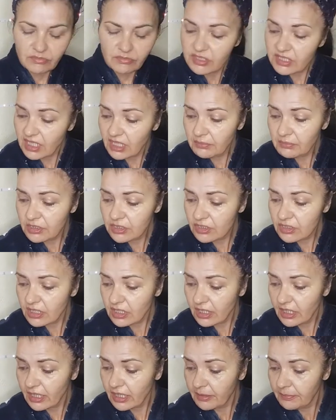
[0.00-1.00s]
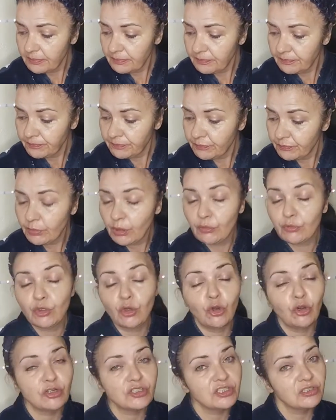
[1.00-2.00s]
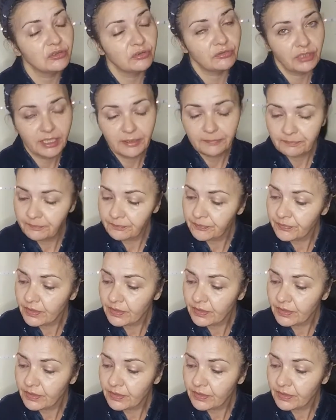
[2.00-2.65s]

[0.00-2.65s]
same as the, um, well, the Ordinary.